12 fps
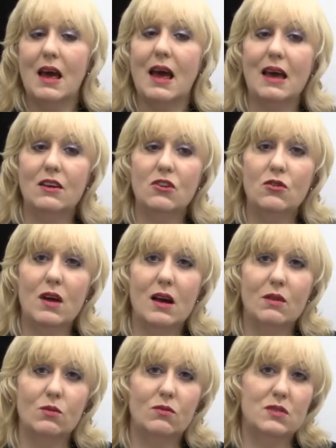and you're
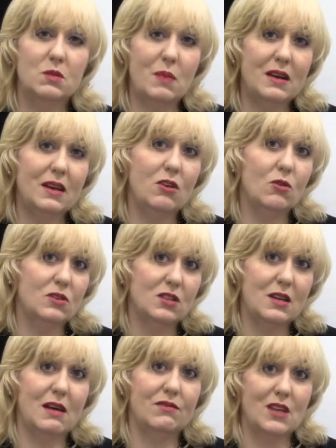not spending your
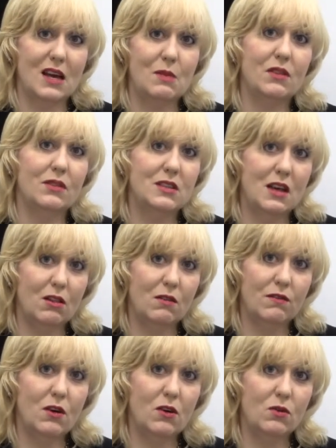staff time on the
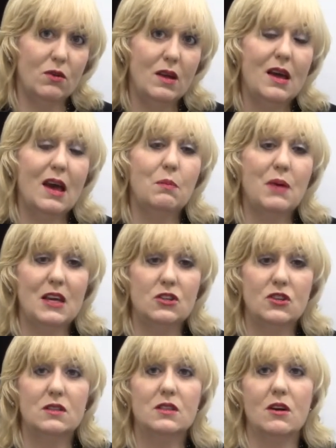telephone, and
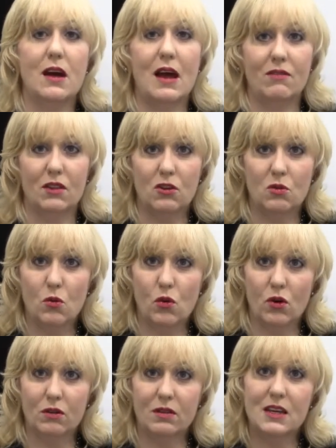patients have a little
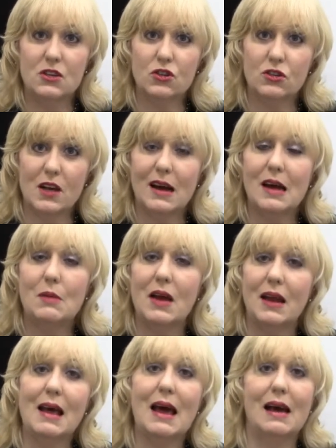more leisure time
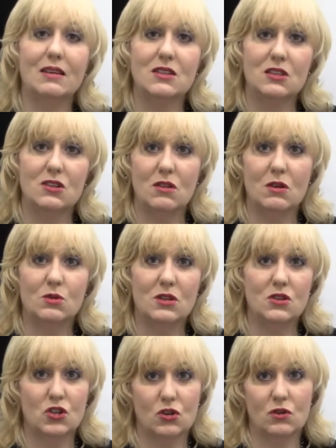and access to those
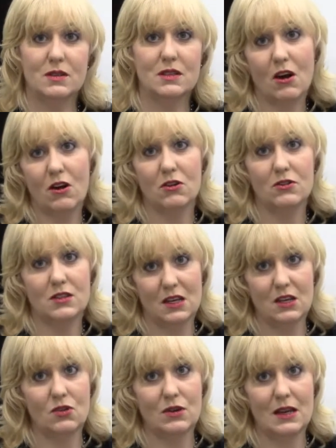insurance cards that
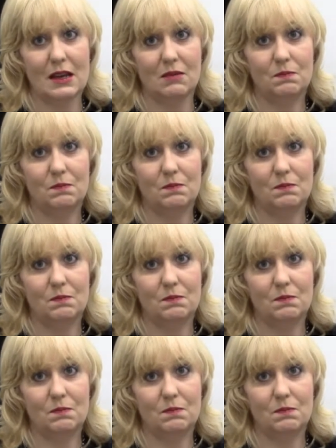you need.